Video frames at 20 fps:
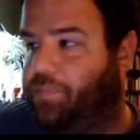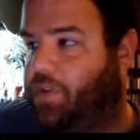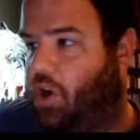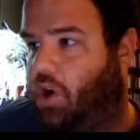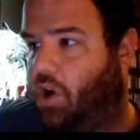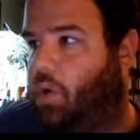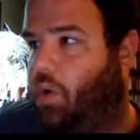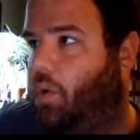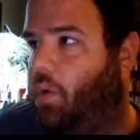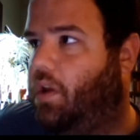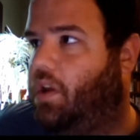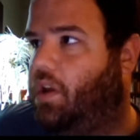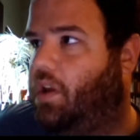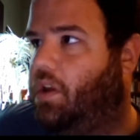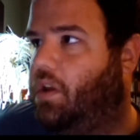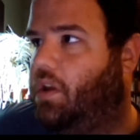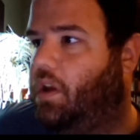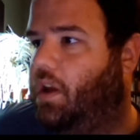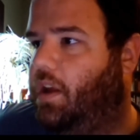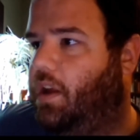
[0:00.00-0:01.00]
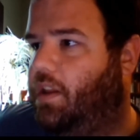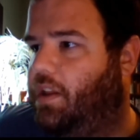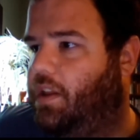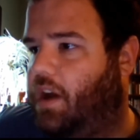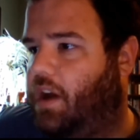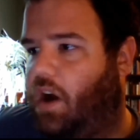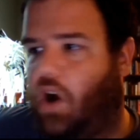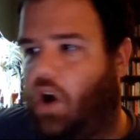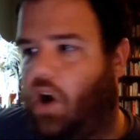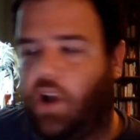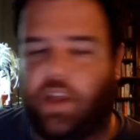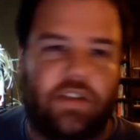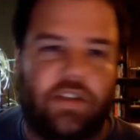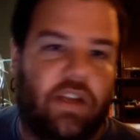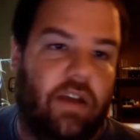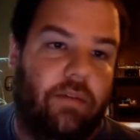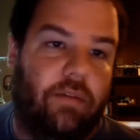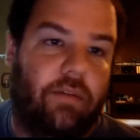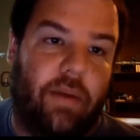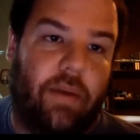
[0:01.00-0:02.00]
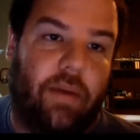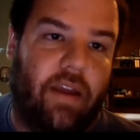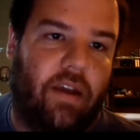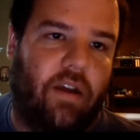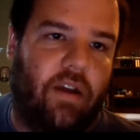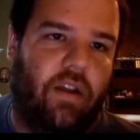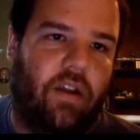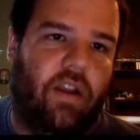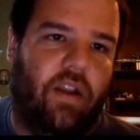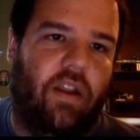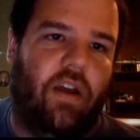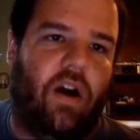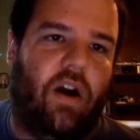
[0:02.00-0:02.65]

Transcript: know, in the Hawkins campaign,